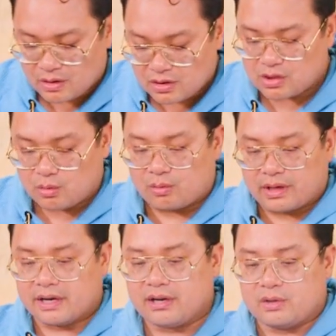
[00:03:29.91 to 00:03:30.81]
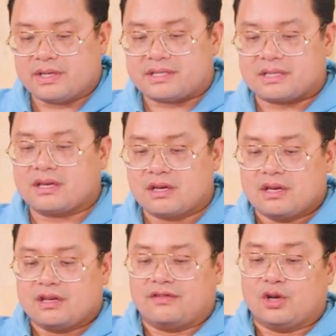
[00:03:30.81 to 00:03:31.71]
So what we're gonna do
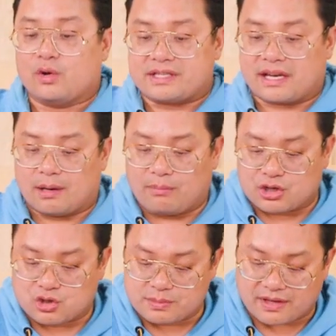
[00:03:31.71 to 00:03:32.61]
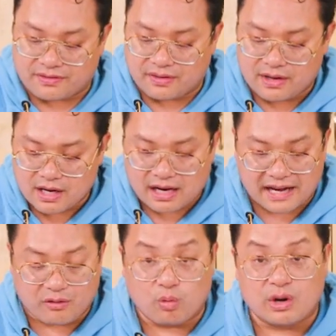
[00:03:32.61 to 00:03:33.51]
is, you've noticed that our mushrooms have
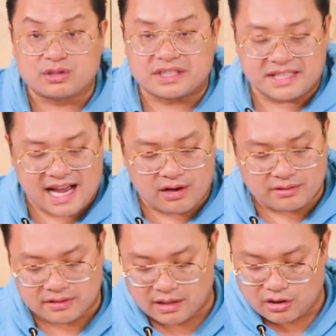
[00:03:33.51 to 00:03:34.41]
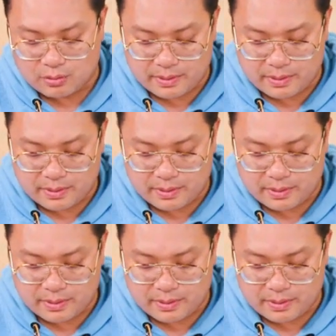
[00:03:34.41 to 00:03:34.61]
kind of wilted down a little